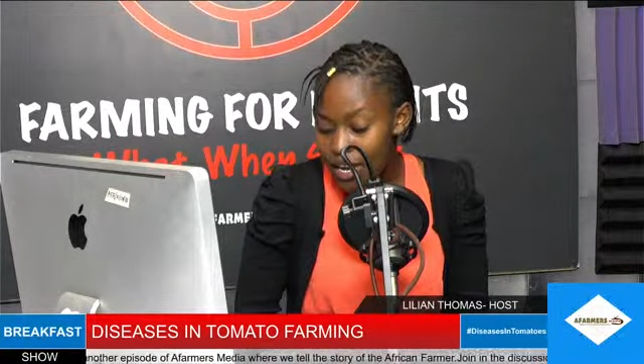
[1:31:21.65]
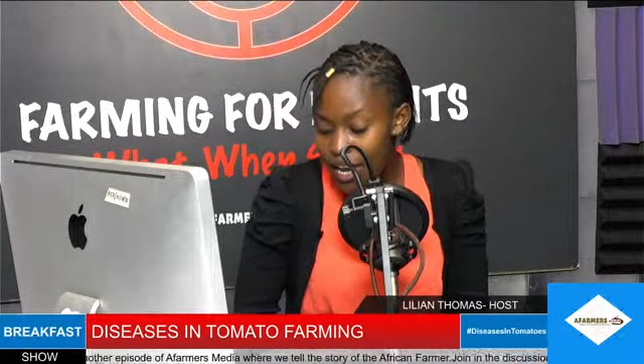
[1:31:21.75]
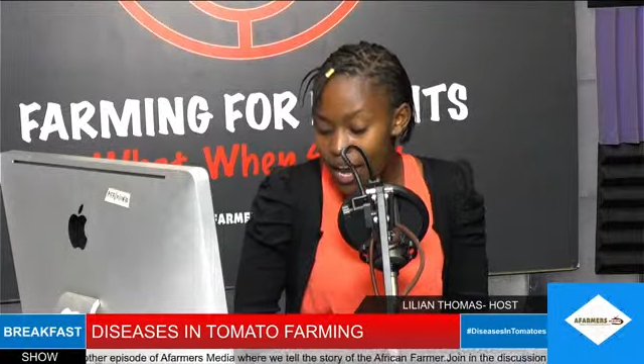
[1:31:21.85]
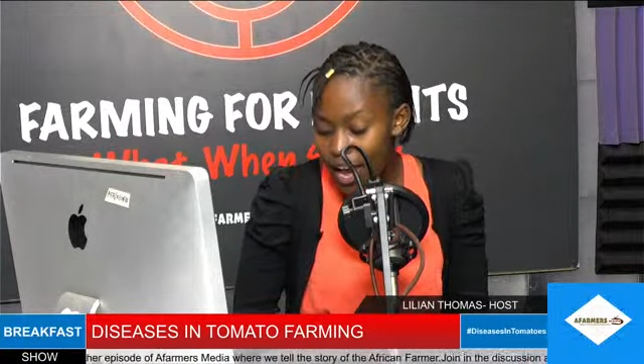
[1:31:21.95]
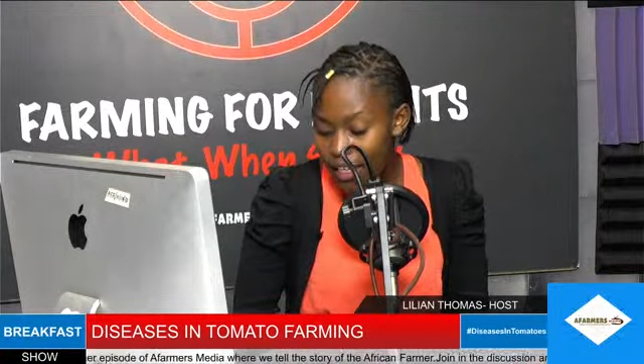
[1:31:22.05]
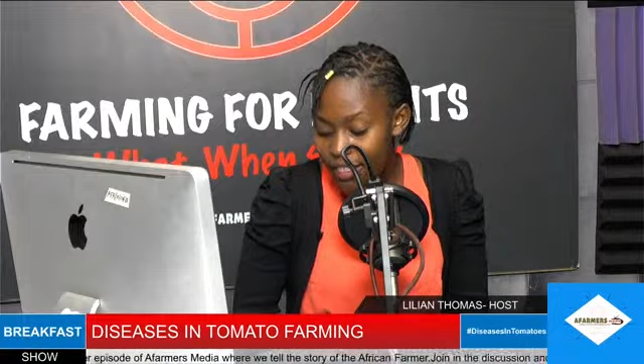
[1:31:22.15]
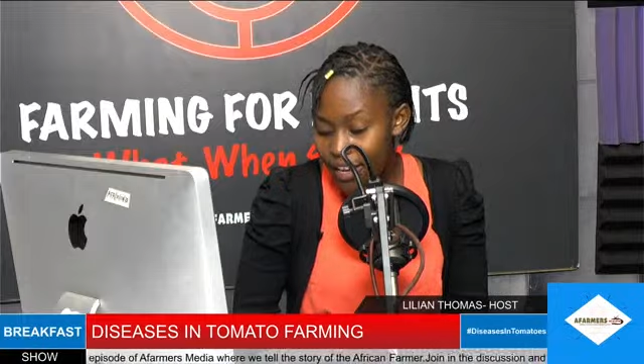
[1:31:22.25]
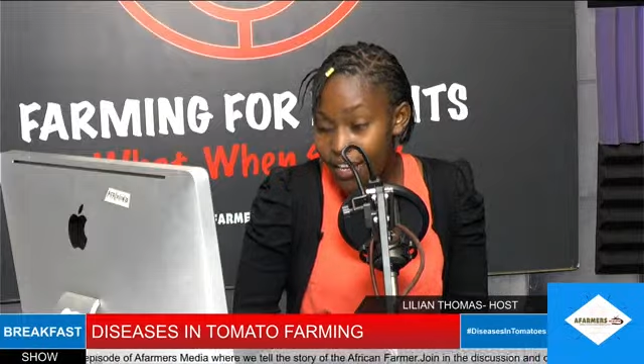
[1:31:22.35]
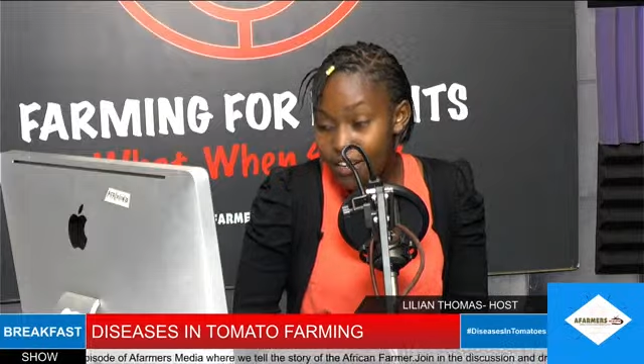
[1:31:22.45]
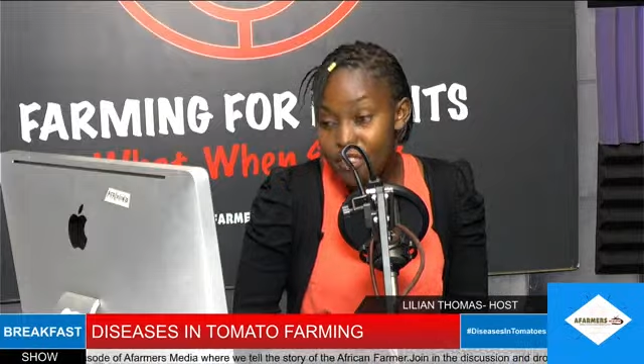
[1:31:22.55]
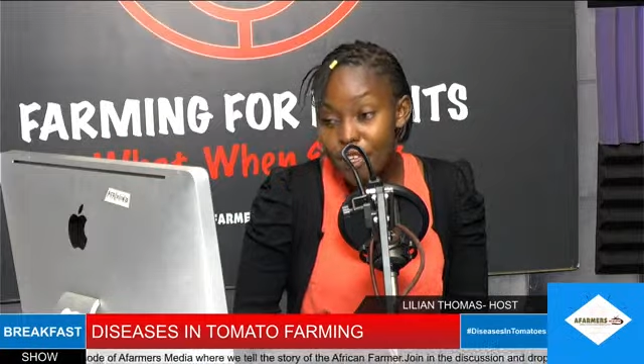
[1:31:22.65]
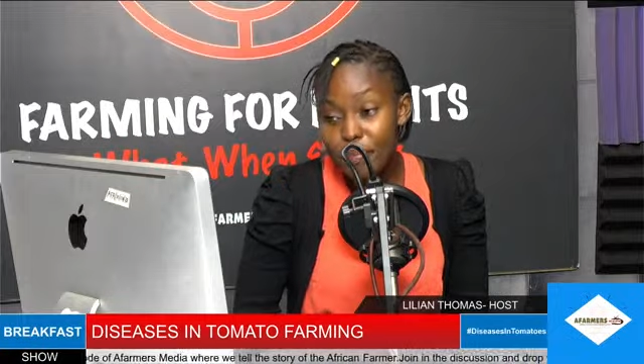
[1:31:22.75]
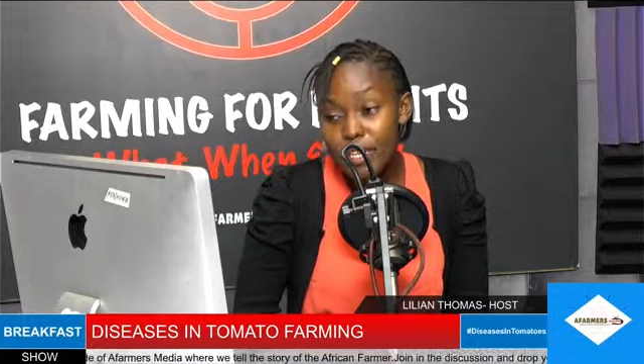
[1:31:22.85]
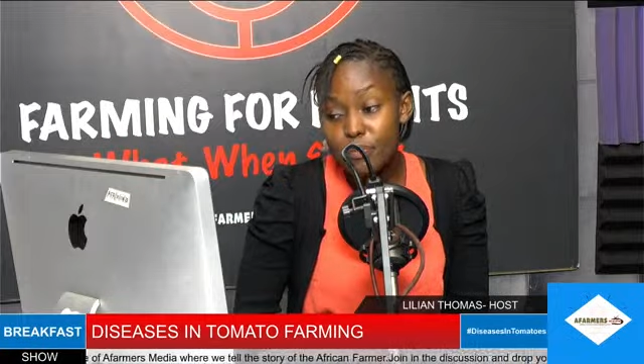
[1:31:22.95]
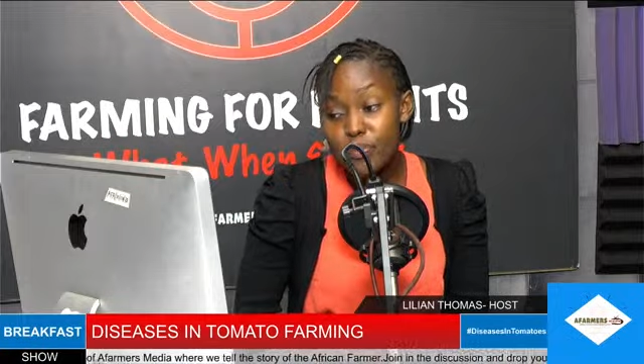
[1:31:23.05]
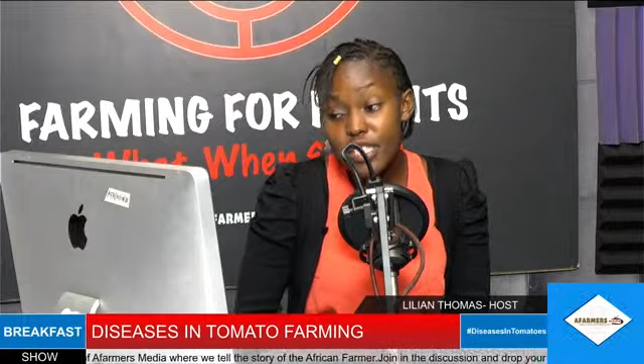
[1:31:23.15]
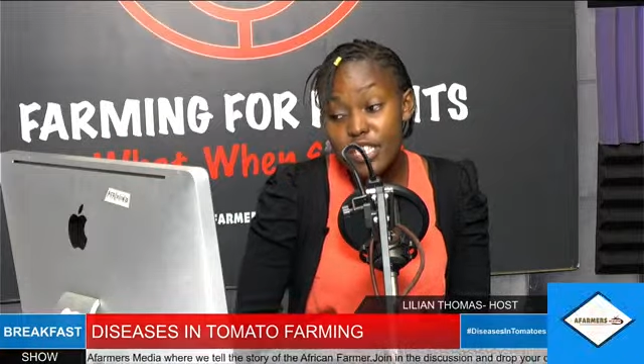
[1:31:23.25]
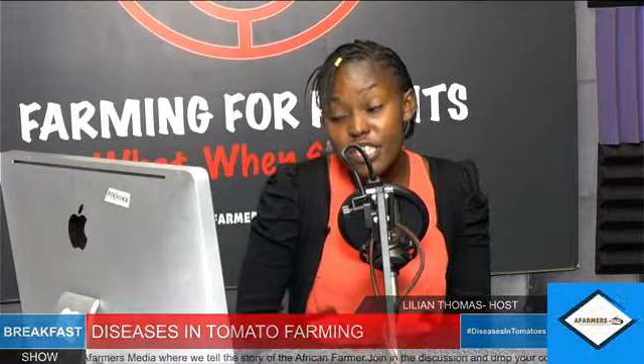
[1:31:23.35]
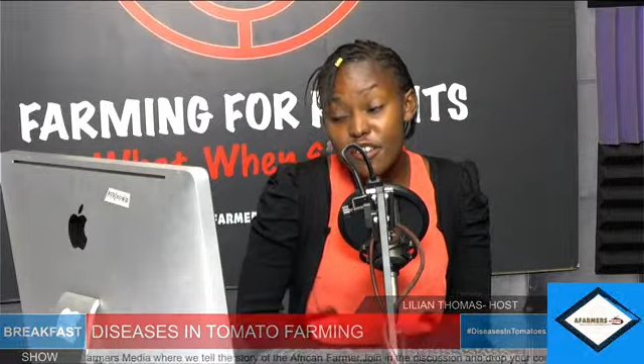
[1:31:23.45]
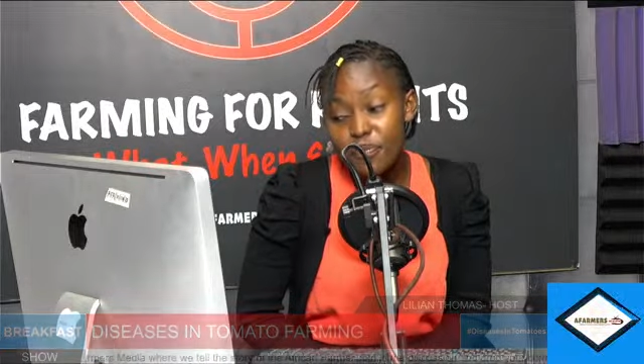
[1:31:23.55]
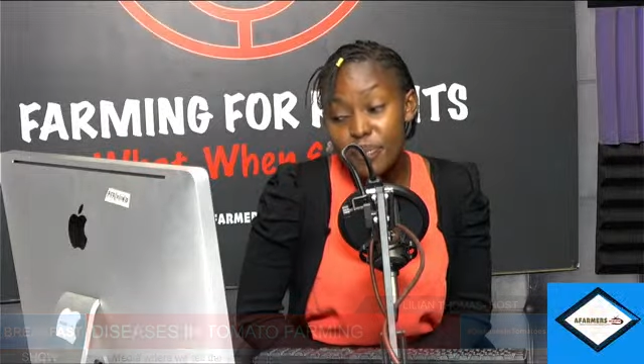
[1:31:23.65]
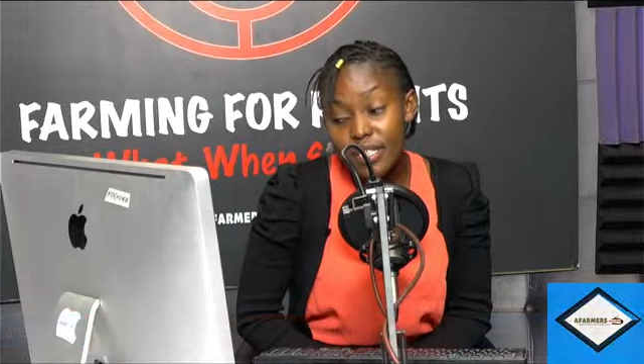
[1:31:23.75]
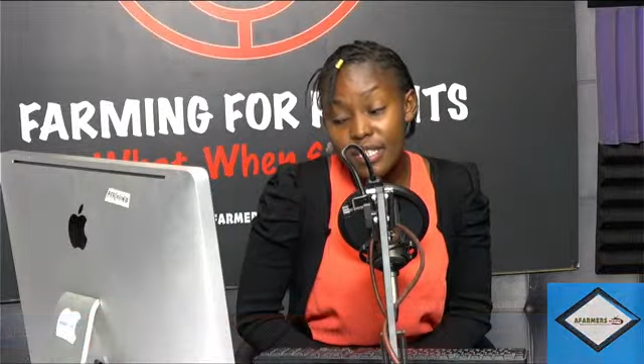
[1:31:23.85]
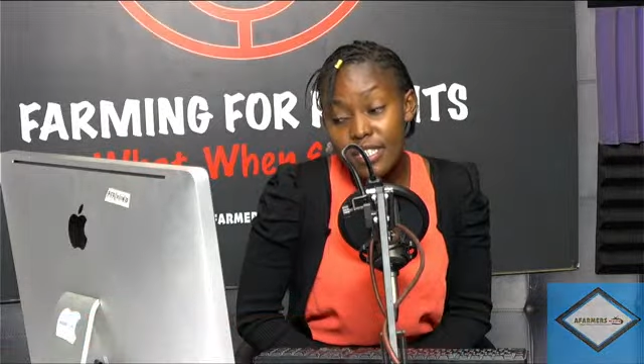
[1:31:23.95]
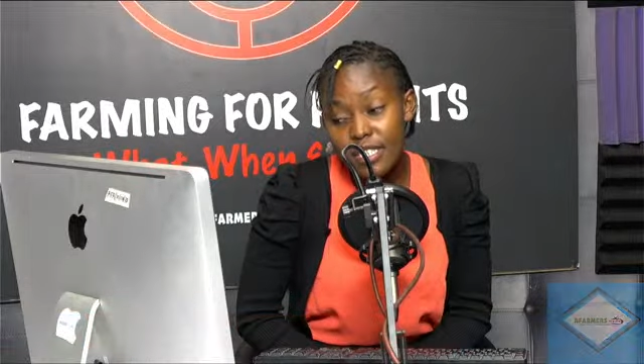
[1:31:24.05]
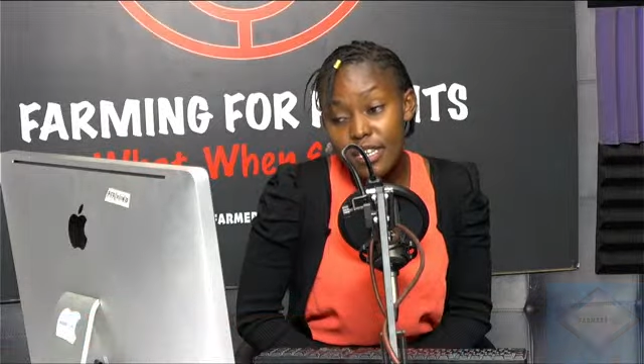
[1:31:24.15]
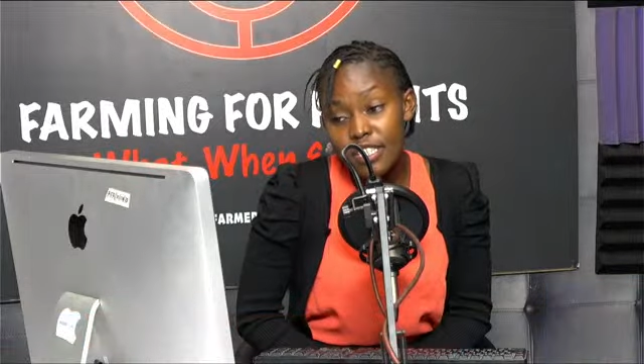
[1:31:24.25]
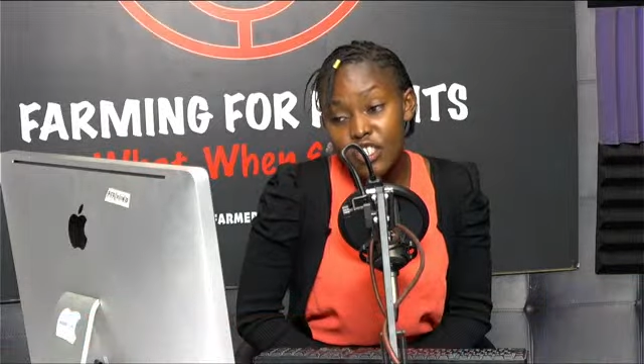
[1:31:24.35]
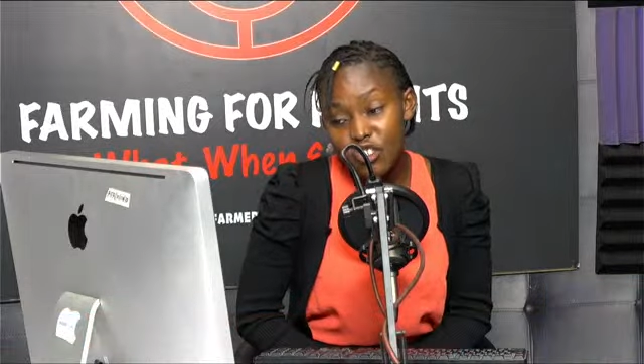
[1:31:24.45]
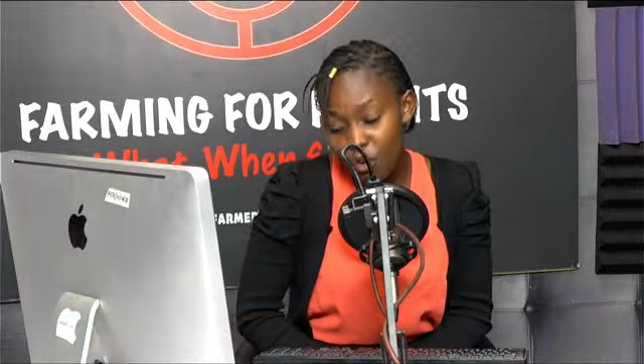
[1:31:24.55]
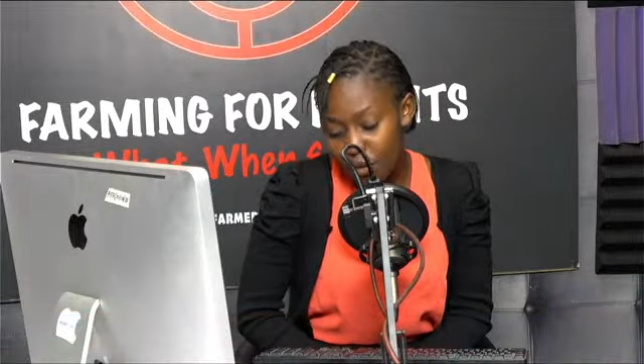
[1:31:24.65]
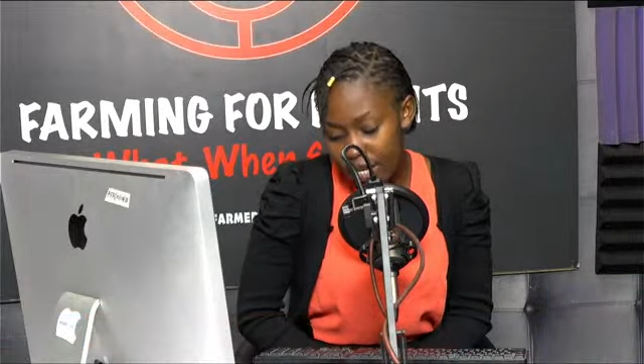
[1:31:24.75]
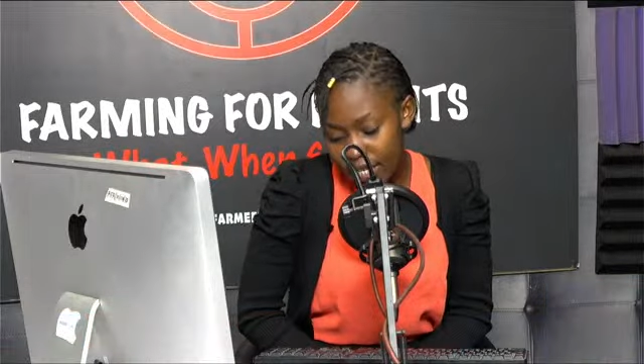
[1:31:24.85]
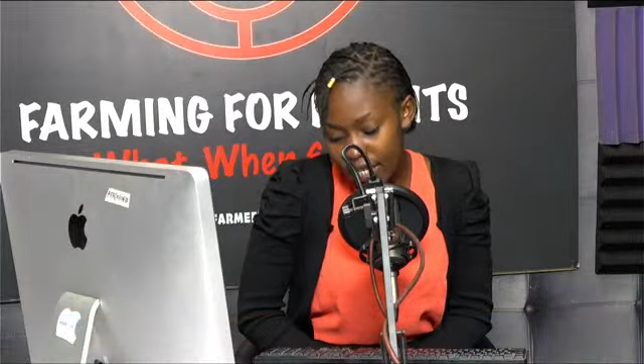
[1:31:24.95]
And then the positive percentage rate,